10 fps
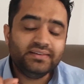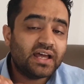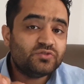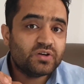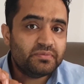And
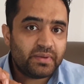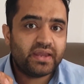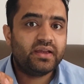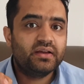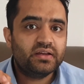that will
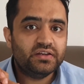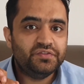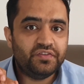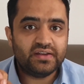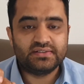make
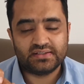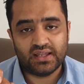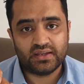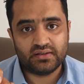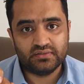events
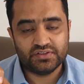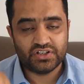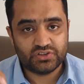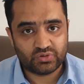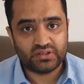like the
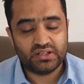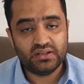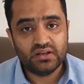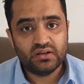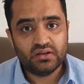G20